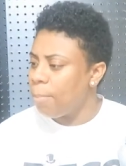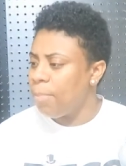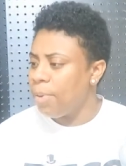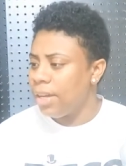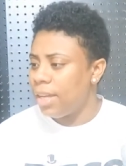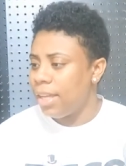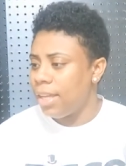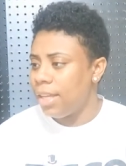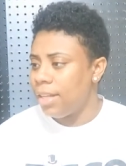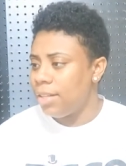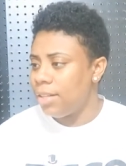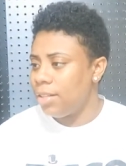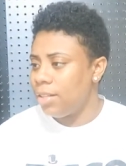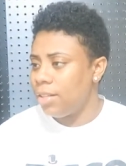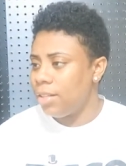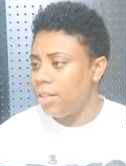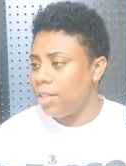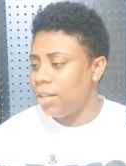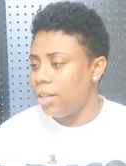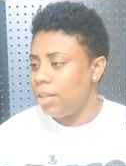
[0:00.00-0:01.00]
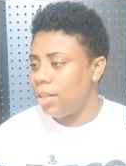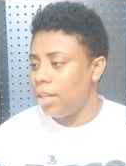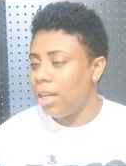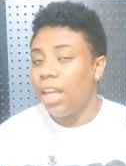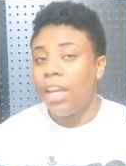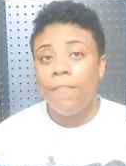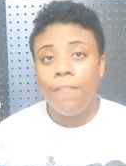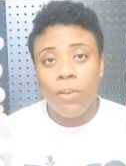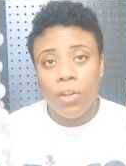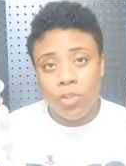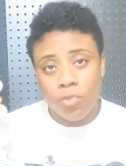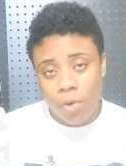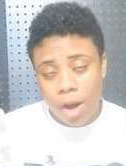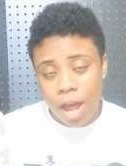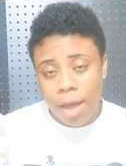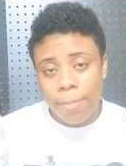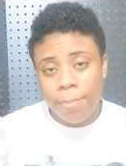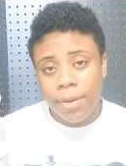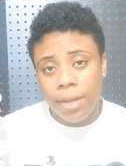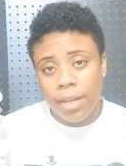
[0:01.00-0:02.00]
but if you
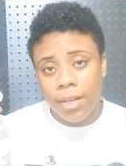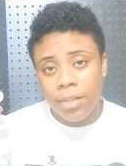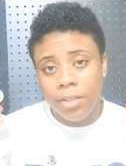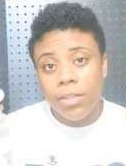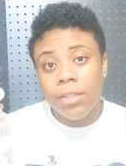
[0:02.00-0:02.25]
drop it,